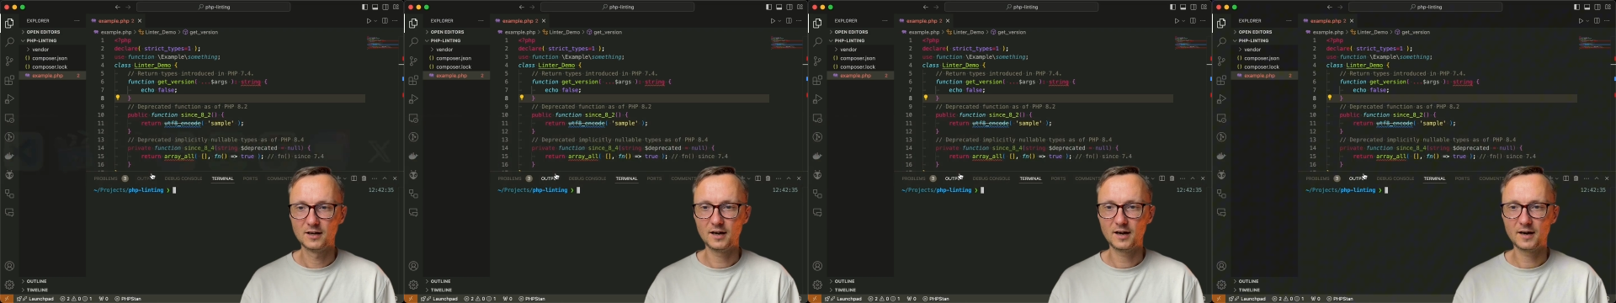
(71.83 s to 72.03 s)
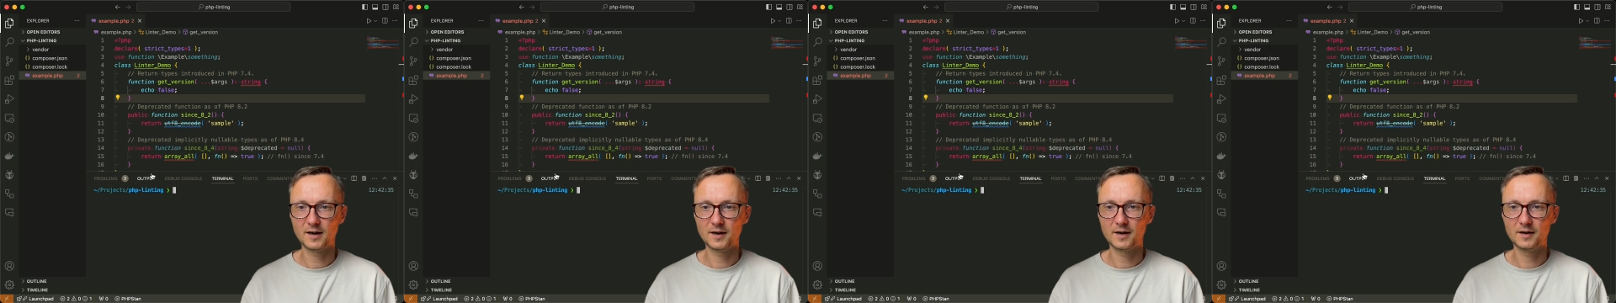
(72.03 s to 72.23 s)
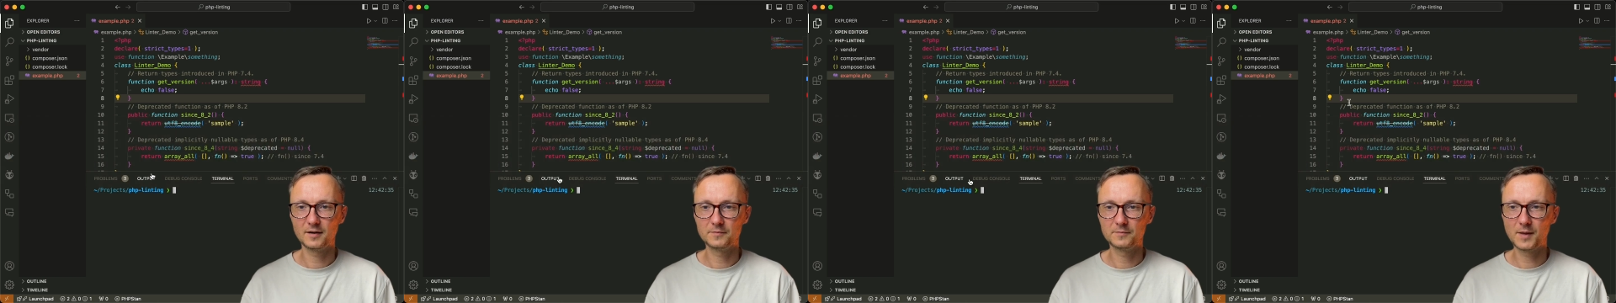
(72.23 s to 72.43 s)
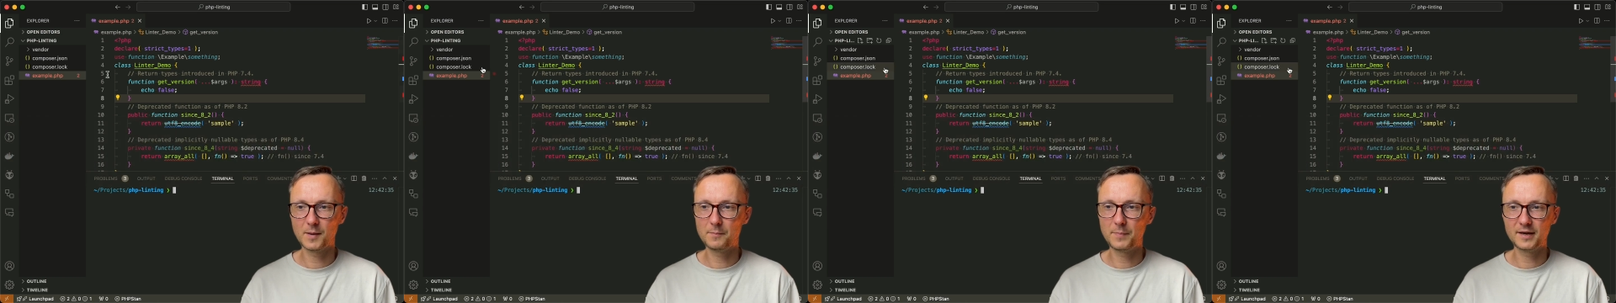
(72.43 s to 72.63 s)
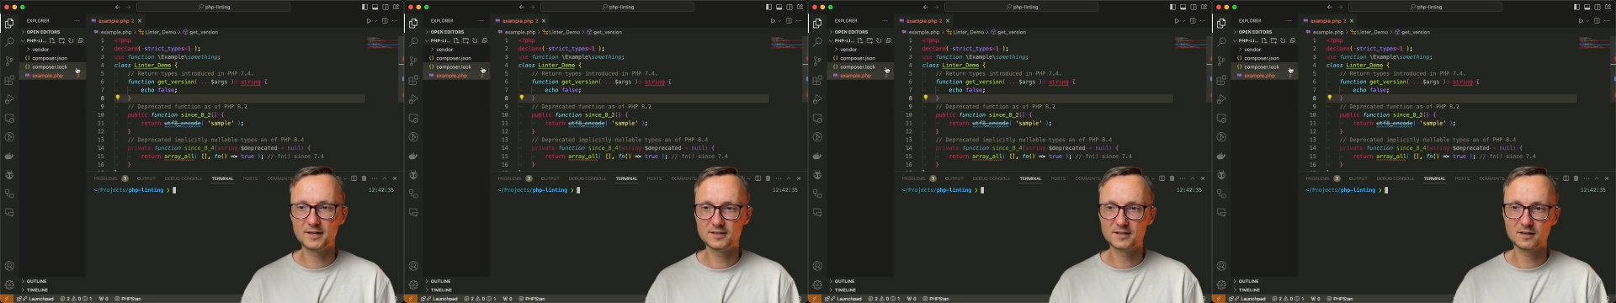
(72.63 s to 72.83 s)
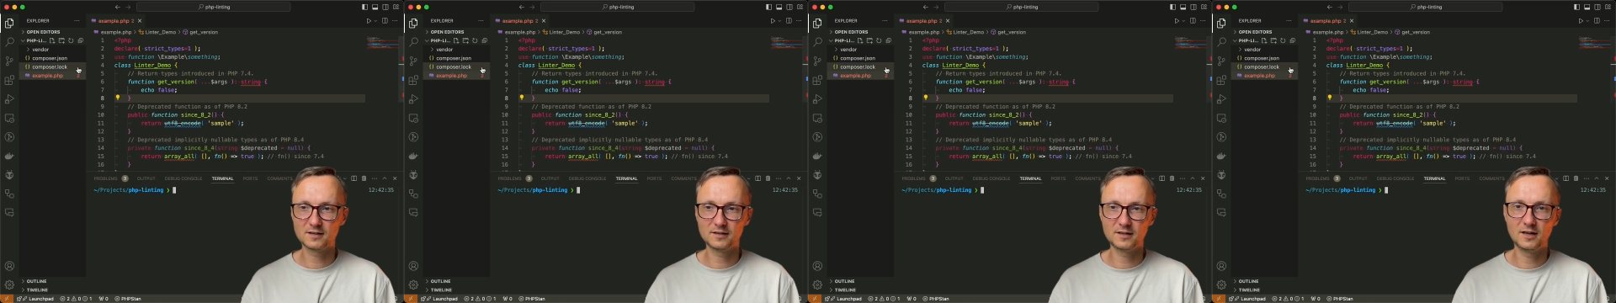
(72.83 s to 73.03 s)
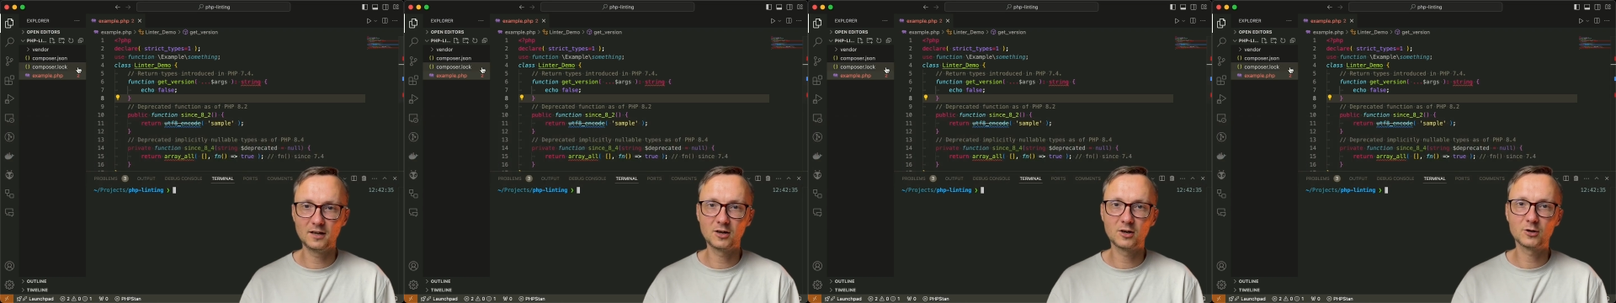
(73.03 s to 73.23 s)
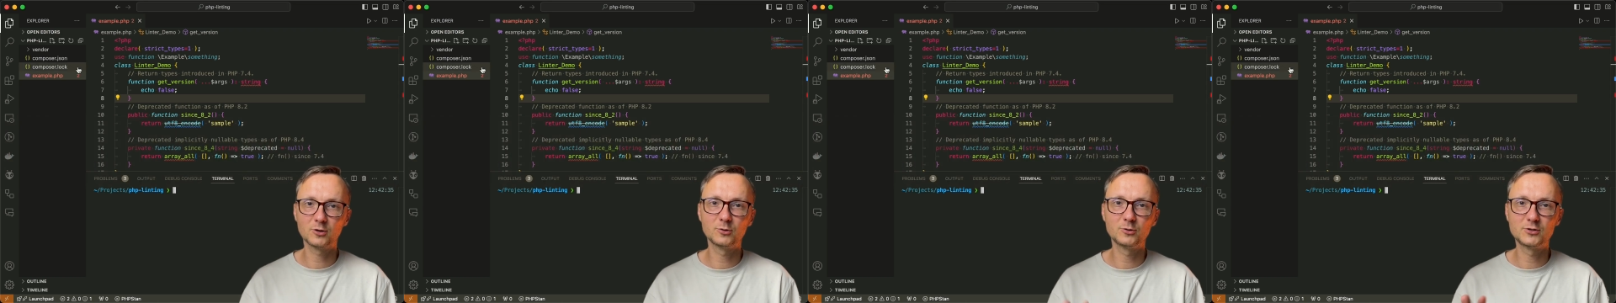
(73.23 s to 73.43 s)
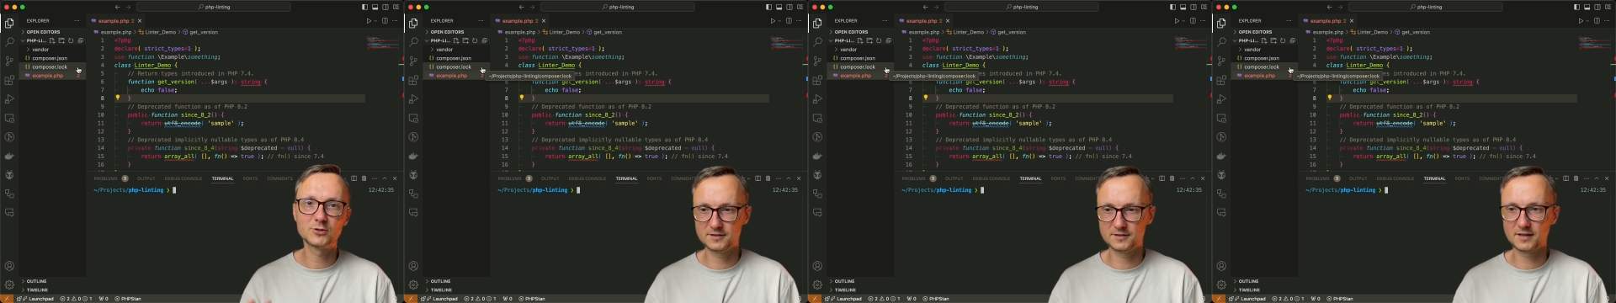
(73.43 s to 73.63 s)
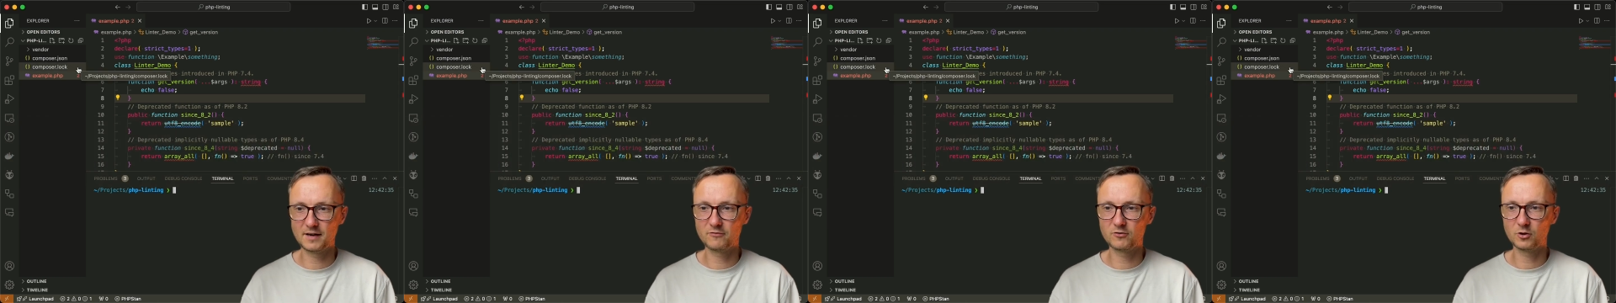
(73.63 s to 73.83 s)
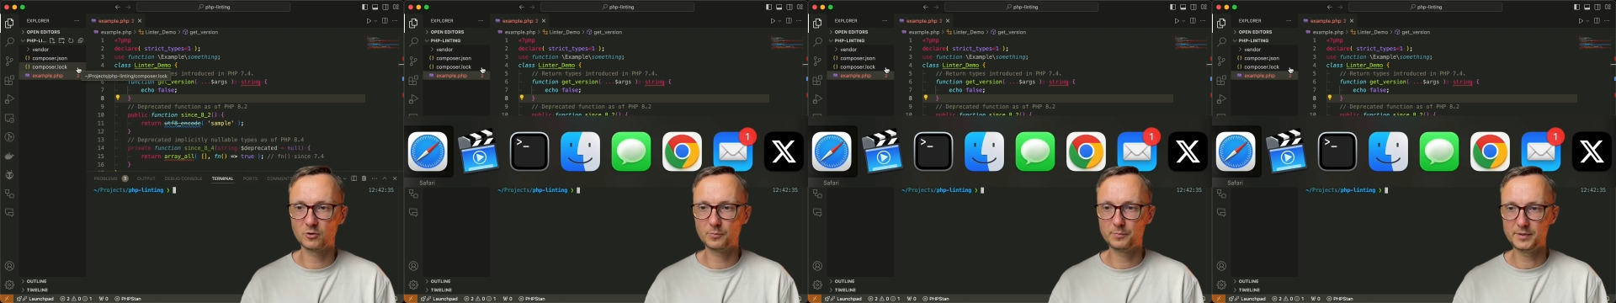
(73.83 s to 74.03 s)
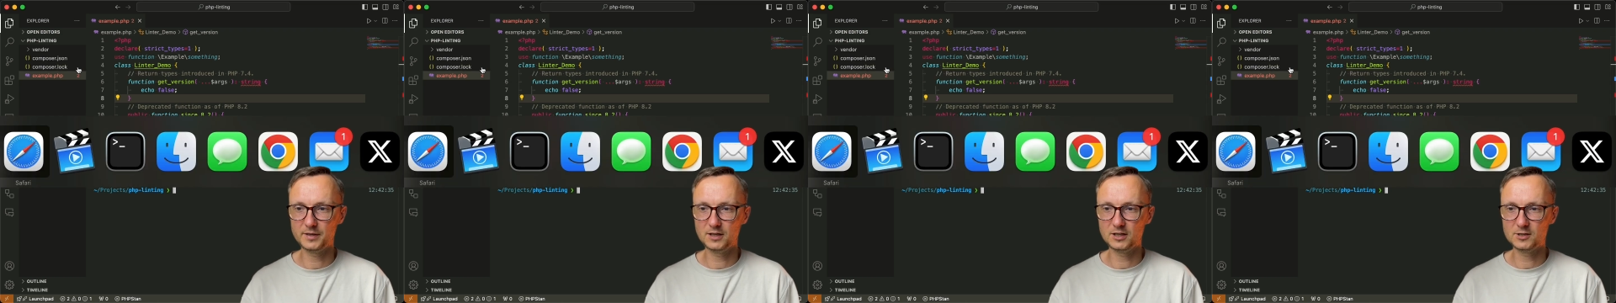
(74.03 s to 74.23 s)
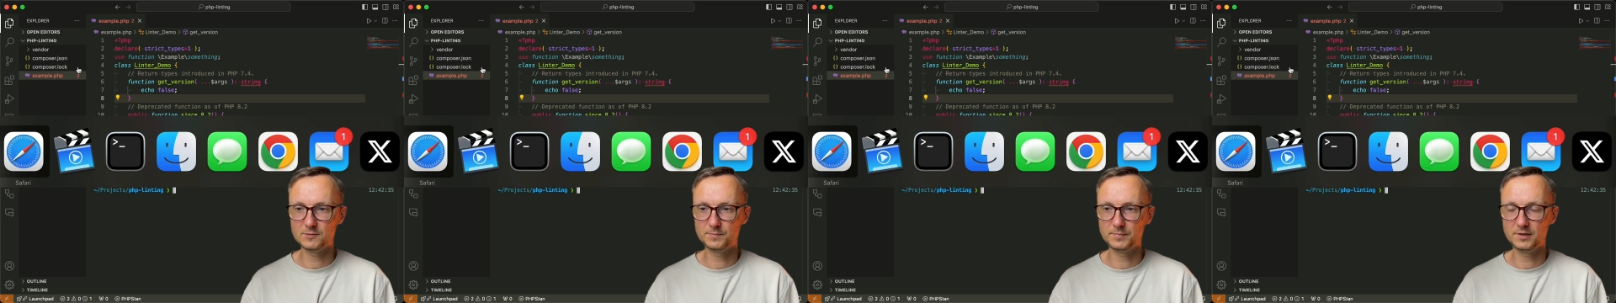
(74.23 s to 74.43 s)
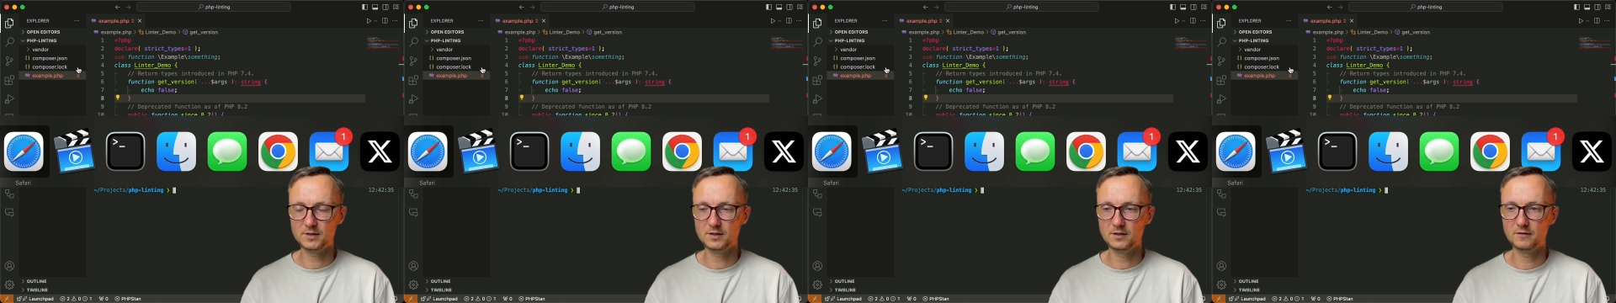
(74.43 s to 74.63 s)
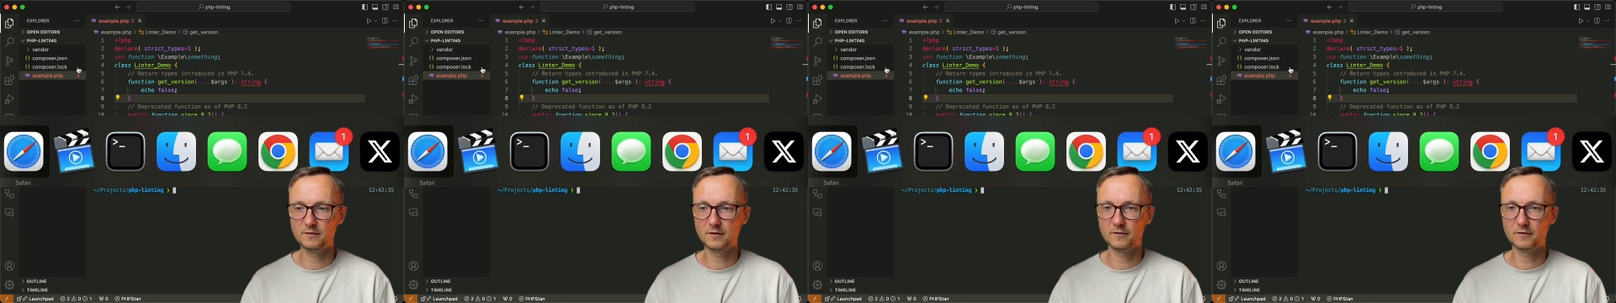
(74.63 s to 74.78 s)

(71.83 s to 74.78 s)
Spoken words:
that basically includes several PHP